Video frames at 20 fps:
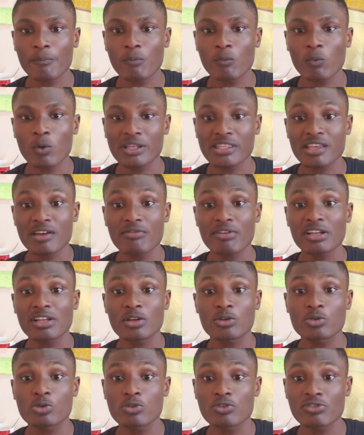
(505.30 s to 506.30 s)
whatever the
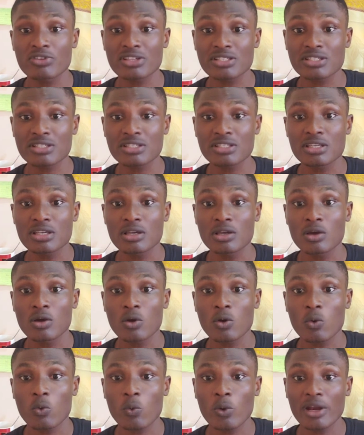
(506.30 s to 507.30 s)
truth is,
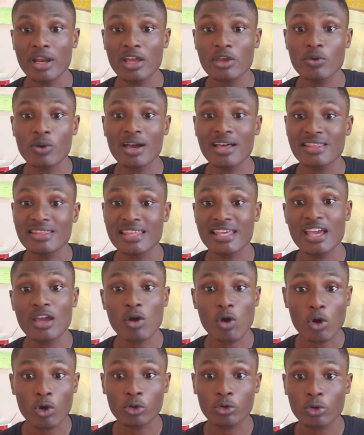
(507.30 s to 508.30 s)
whether you are there
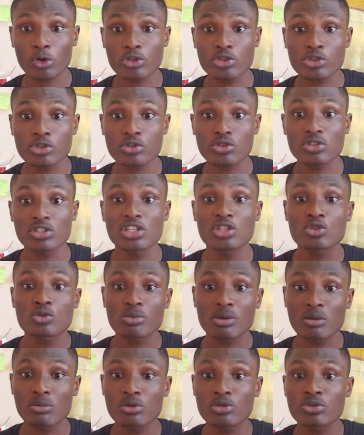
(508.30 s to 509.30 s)
or not, you need to be
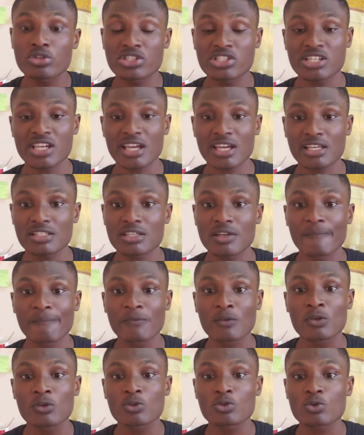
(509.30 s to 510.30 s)
able to share it.
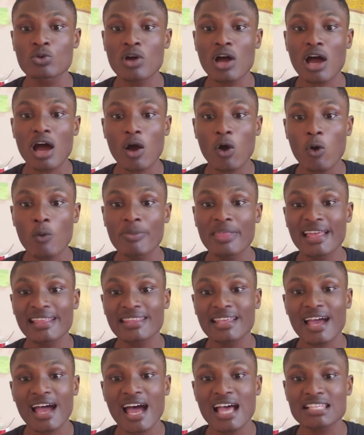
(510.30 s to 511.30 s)
So I hope
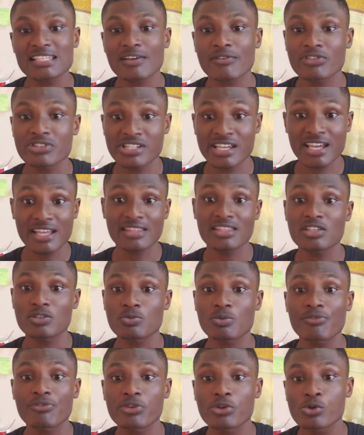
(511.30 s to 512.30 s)
that as I've shared this
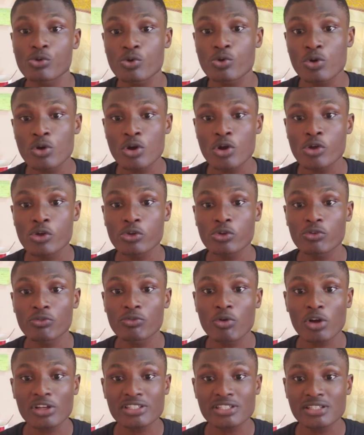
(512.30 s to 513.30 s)
with you, you've
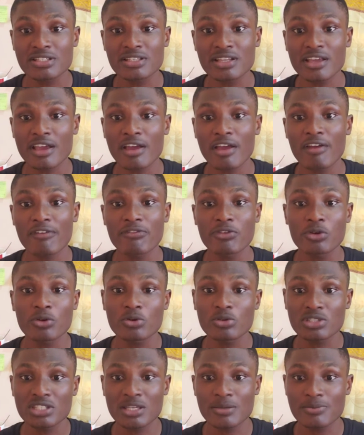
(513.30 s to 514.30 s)
gotten a
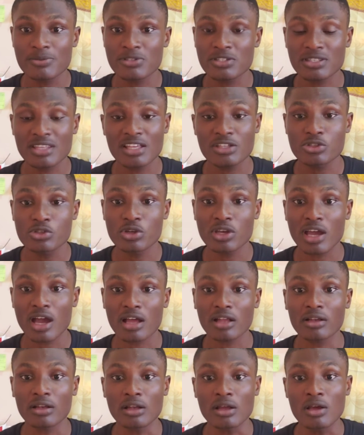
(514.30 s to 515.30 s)
few tips that you
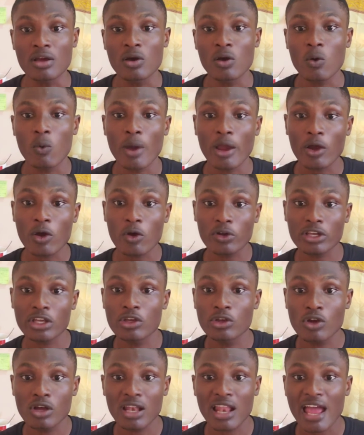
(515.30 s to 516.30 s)
can work on in
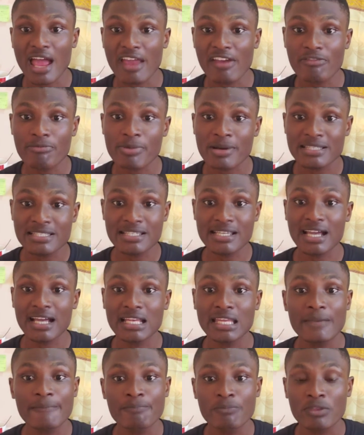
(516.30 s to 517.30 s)
your life.
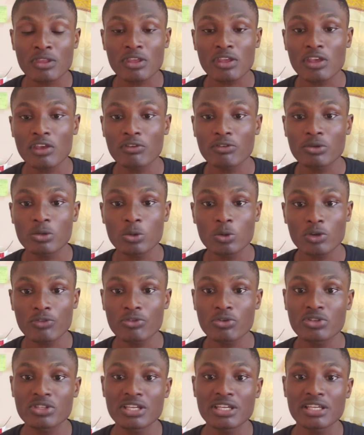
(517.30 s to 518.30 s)
Particularly if you
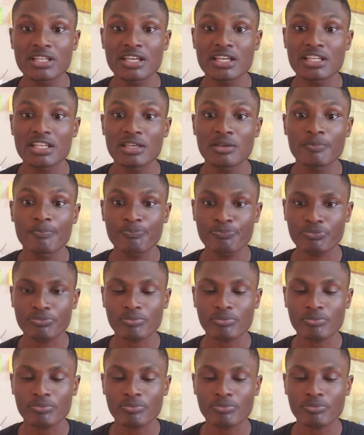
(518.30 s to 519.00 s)
need any